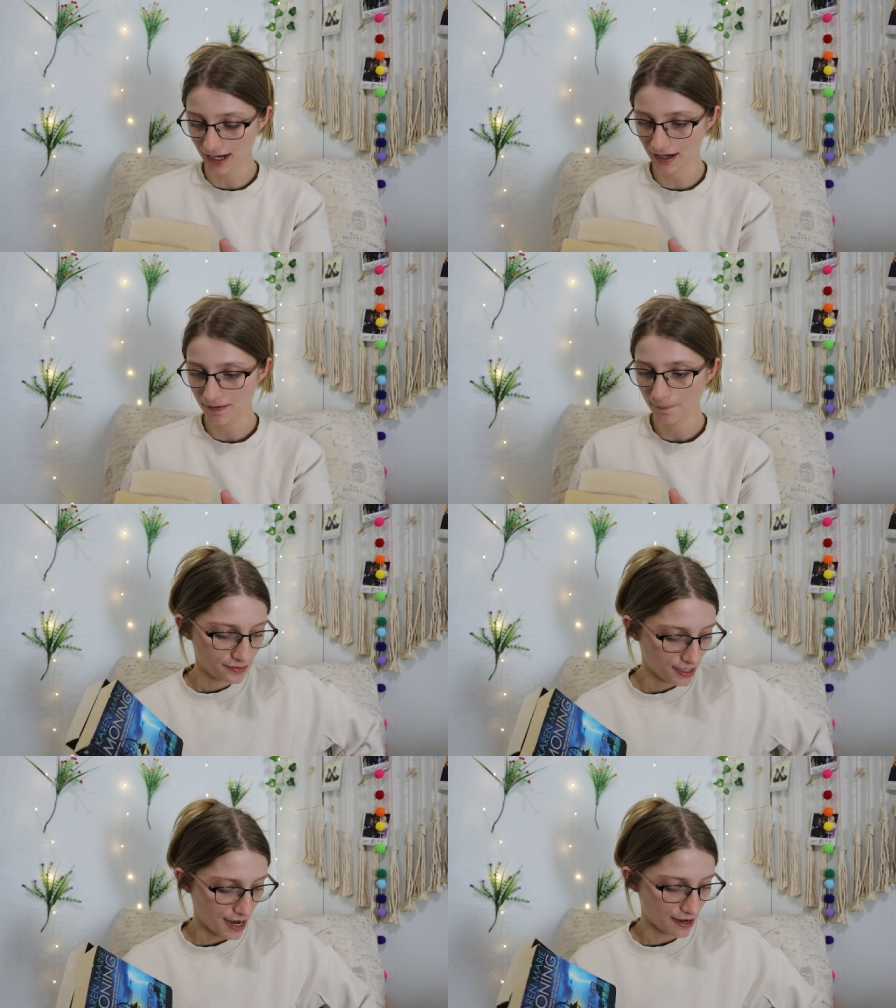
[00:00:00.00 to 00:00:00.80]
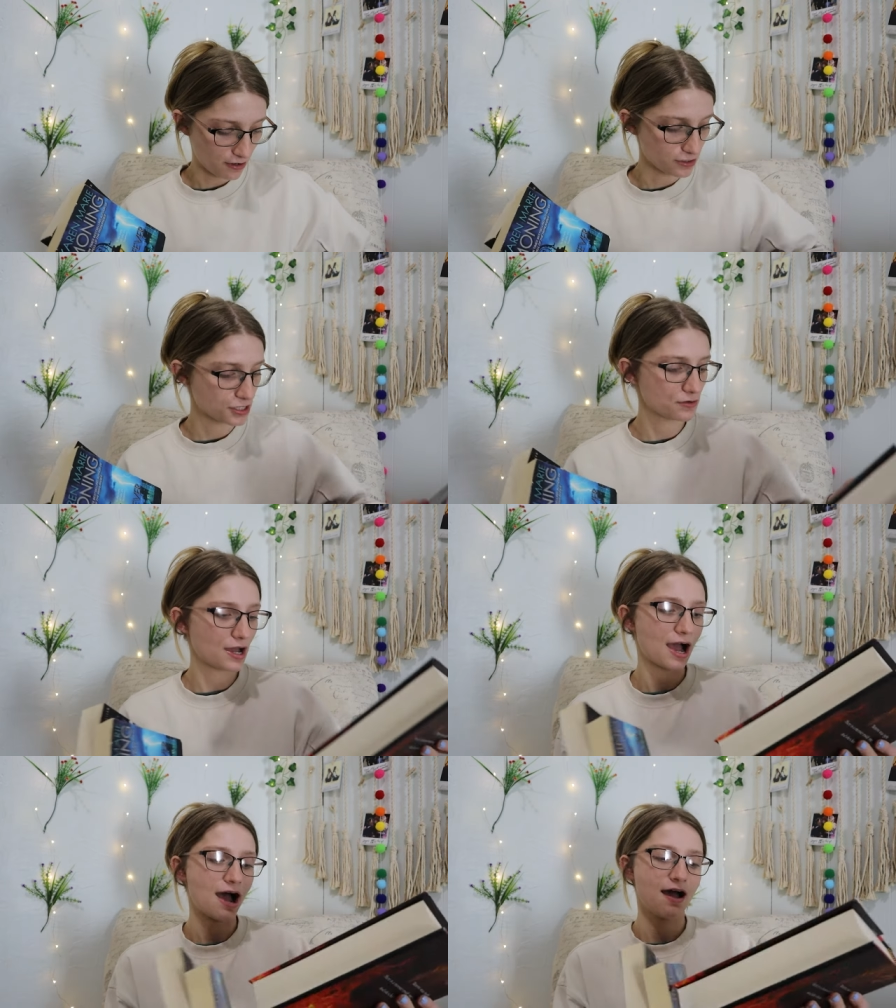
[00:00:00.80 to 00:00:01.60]
it. And then I also
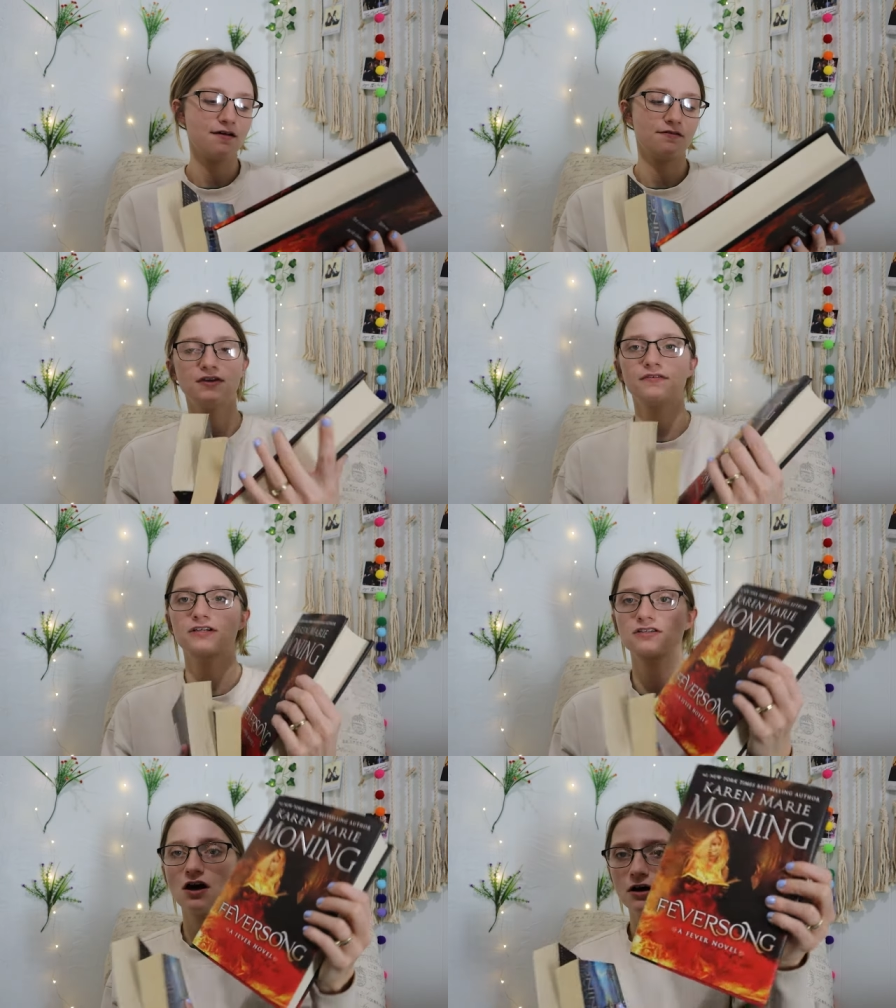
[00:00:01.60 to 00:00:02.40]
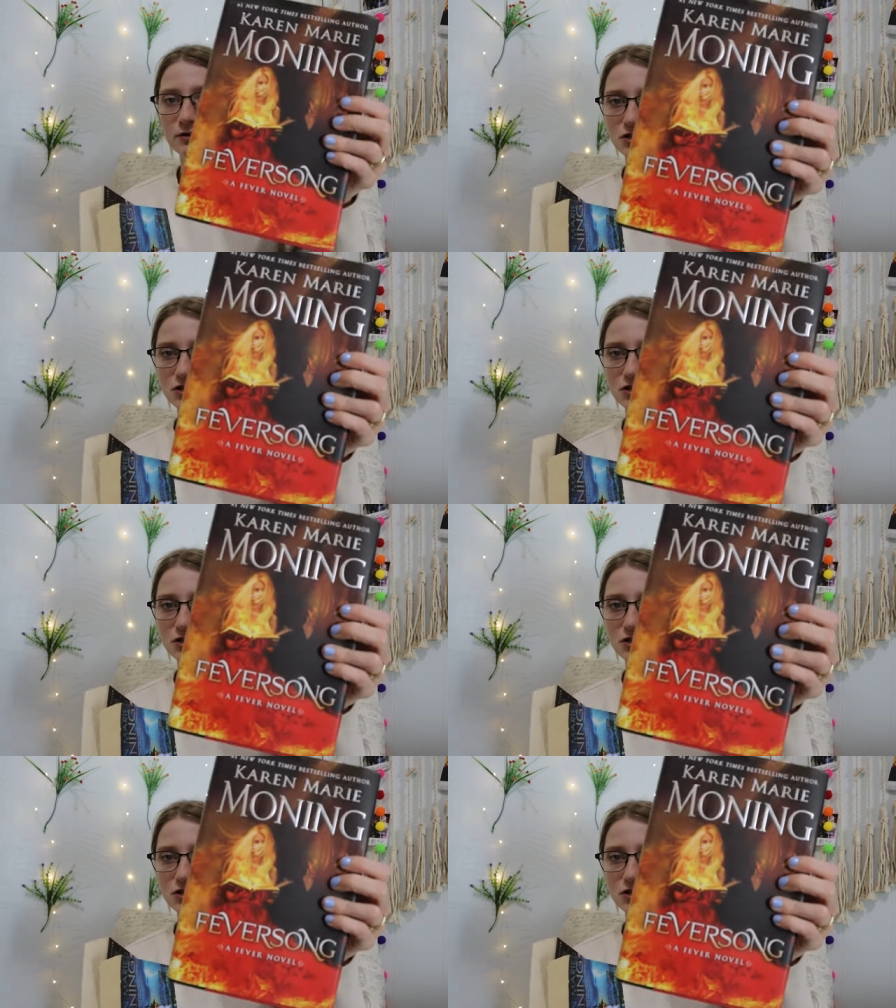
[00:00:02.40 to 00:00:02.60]
got Fever Song,